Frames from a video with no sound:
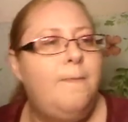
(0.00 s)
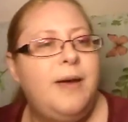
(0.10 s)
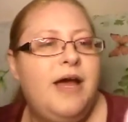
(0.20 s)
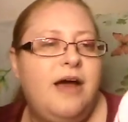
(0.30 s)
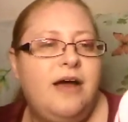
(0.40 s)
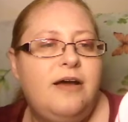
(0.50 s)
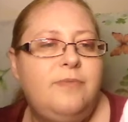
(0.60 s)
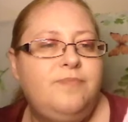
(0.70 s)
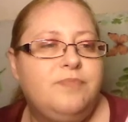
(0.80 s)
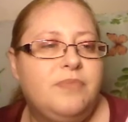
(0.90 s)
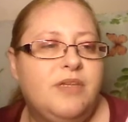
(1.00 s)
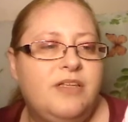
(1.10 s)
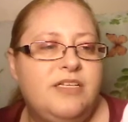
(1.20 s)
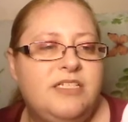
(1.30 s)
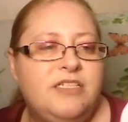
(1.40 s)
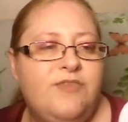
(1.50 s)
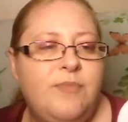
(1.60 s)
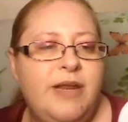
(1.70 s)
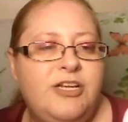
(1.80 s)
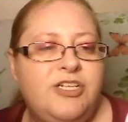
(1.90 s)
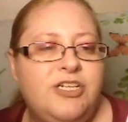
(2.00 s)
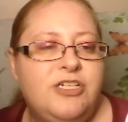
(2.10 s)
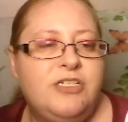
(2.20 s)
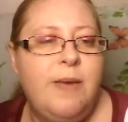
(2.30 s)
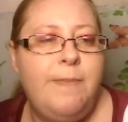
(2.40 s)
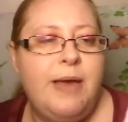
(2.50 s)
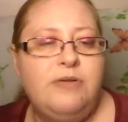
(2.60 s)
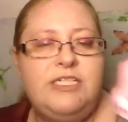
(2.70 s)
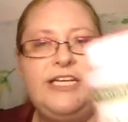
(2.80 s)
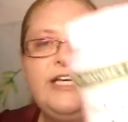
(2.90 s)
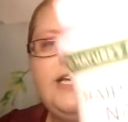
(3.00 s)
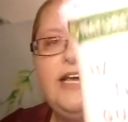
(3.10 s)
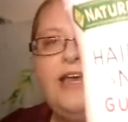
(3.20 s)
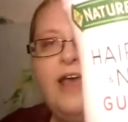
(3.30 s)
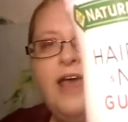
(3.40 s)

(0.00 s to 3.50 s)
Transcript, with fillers: But um, this is from Nature's Bounty,